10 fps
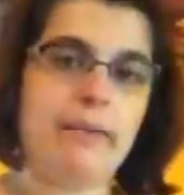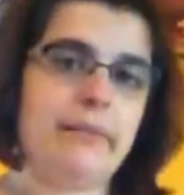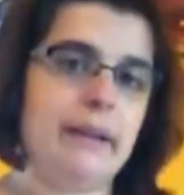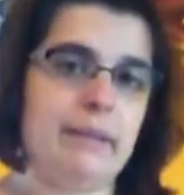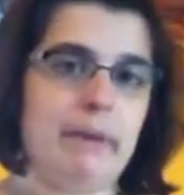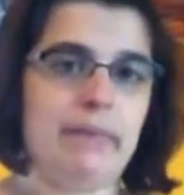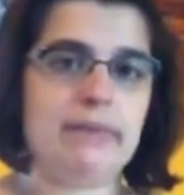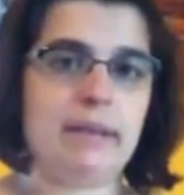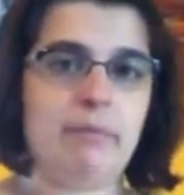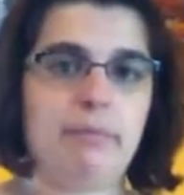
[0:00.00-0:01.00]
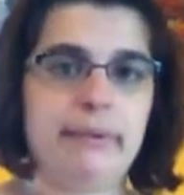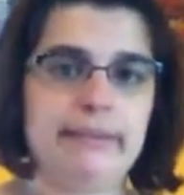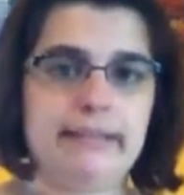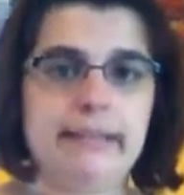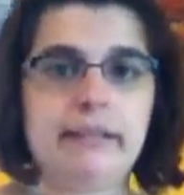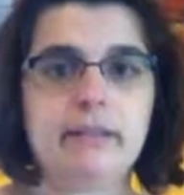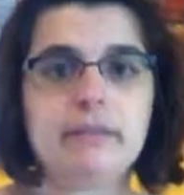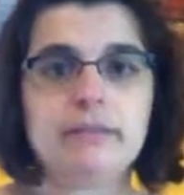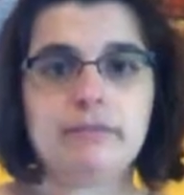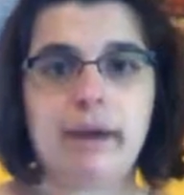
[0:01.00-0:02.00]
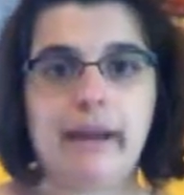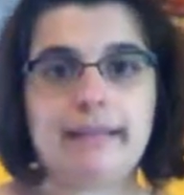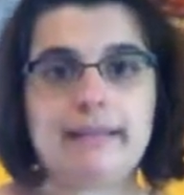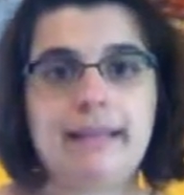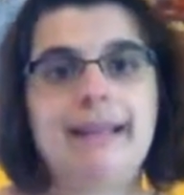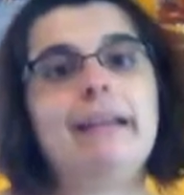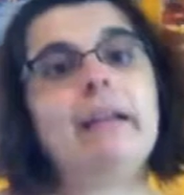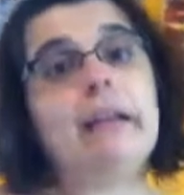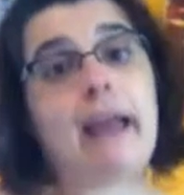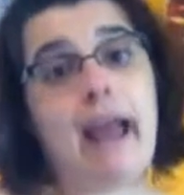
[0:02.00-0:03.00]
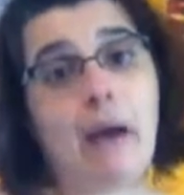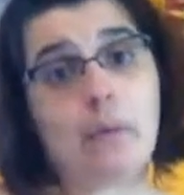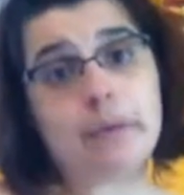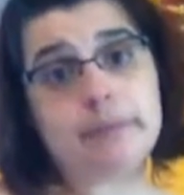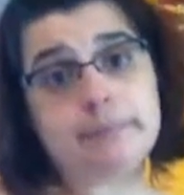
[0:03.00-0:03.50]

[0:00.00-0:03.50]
I feel about the double pointed needles right now.